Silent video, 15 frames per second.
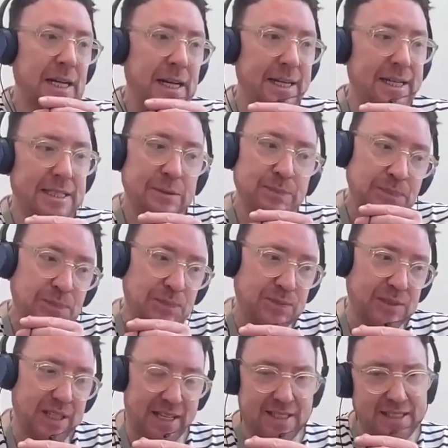
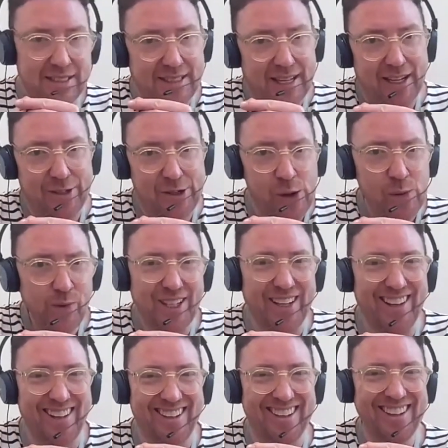That's a side note.